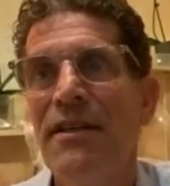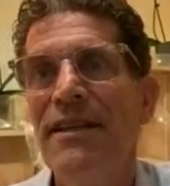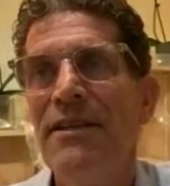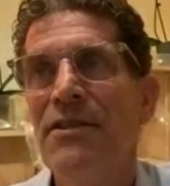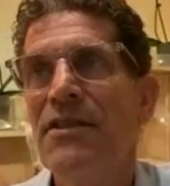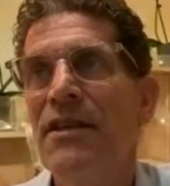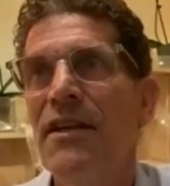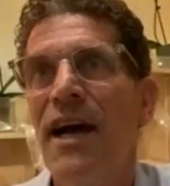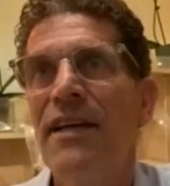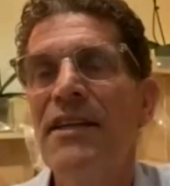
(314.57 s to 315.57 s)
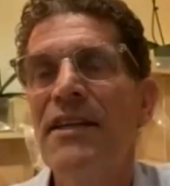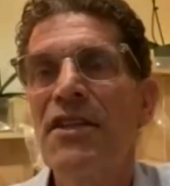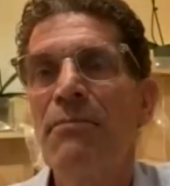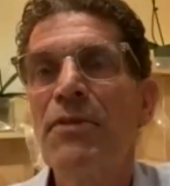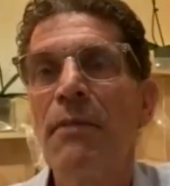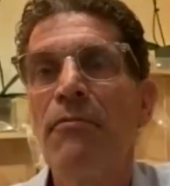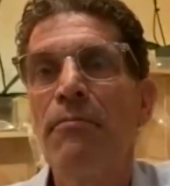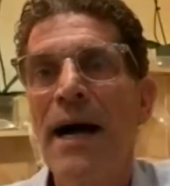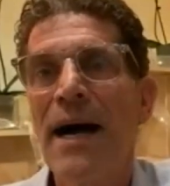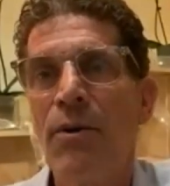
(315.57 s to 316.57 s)
is I need some type
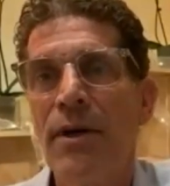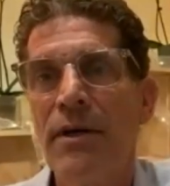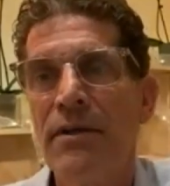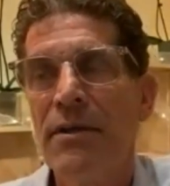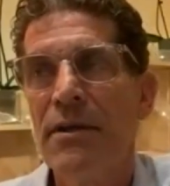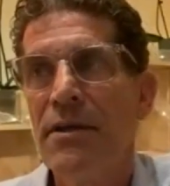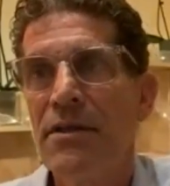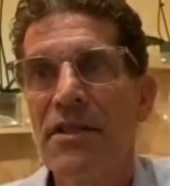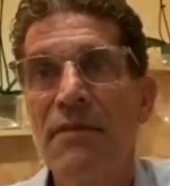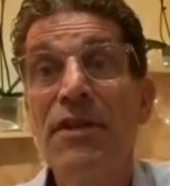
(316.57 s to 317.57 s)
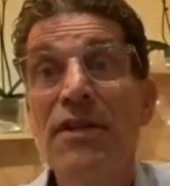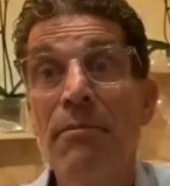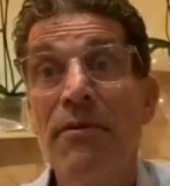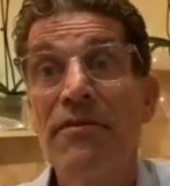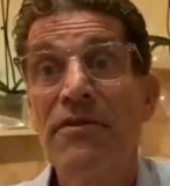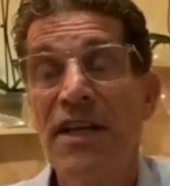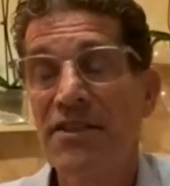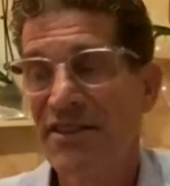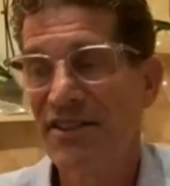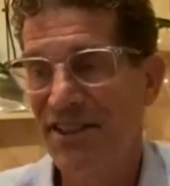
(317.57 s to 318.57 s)
of power, some type of
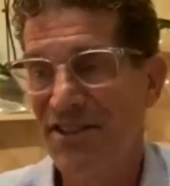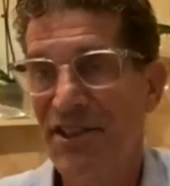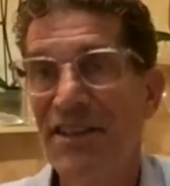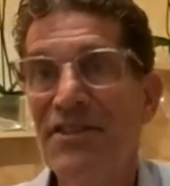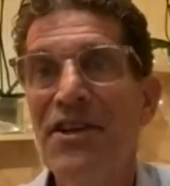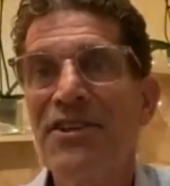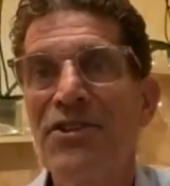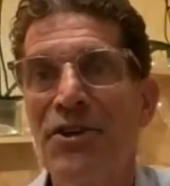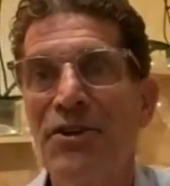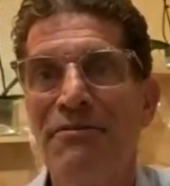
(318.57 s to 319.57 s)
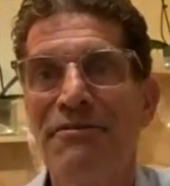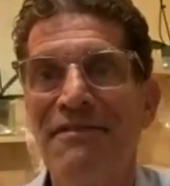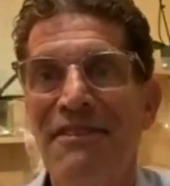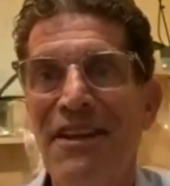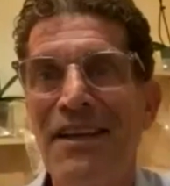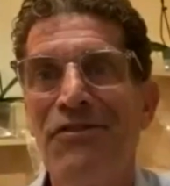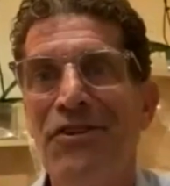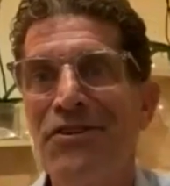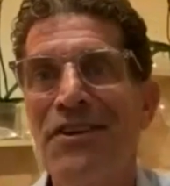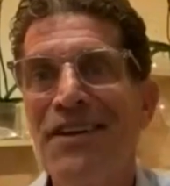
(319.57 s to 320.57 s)
sustenance, a nectar. Think of
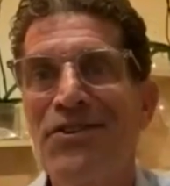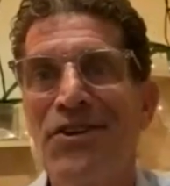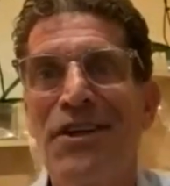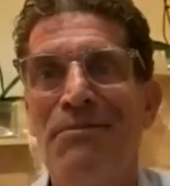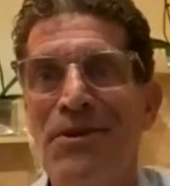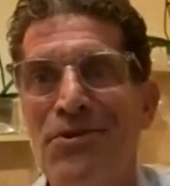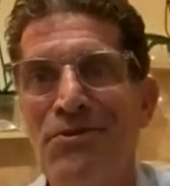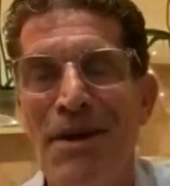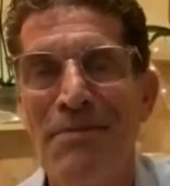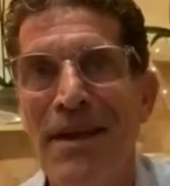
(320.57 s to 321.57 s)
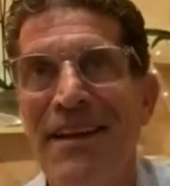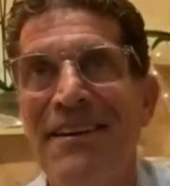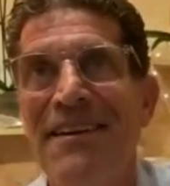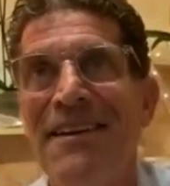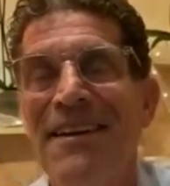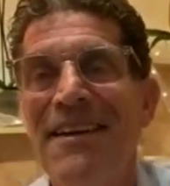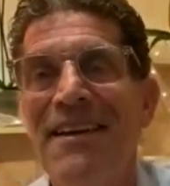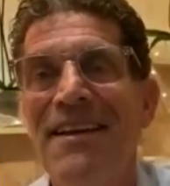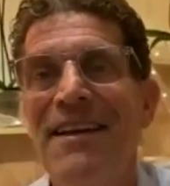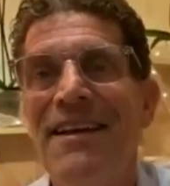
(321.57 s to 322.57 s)
a nectar coming through my pen.
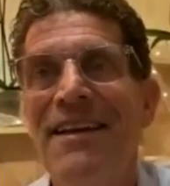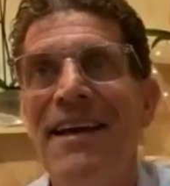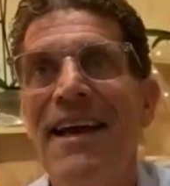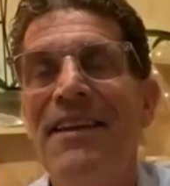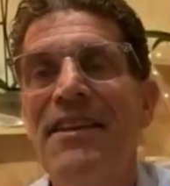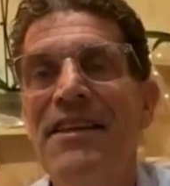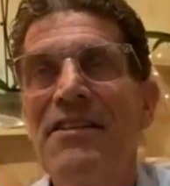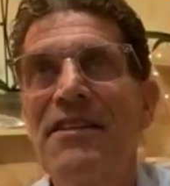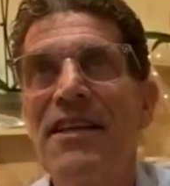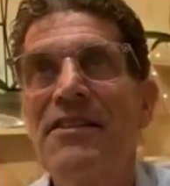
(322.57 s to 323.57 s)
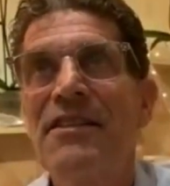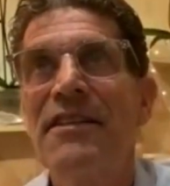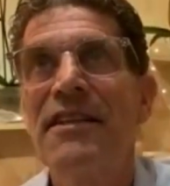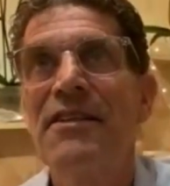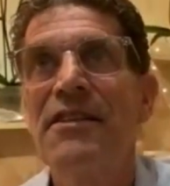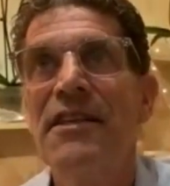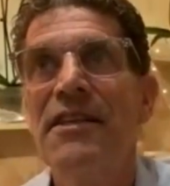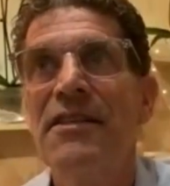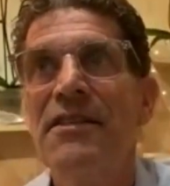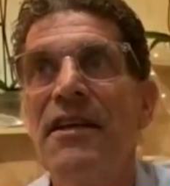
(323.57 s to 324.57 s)
And this sustenance
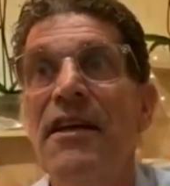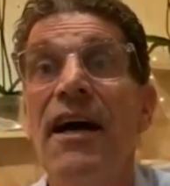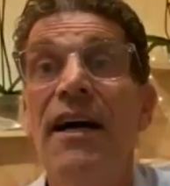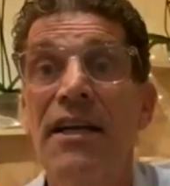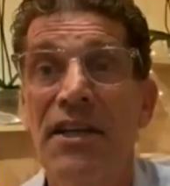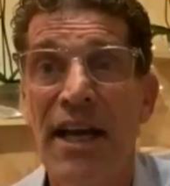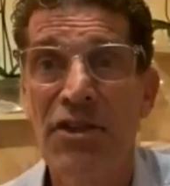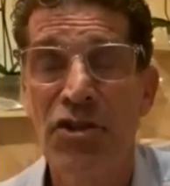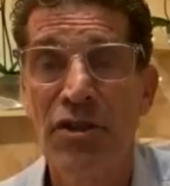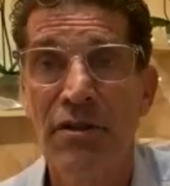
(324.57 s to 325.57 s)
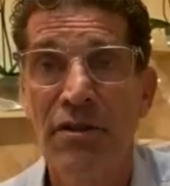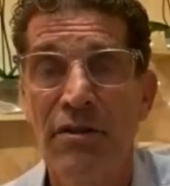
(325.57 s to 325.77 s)
is a connection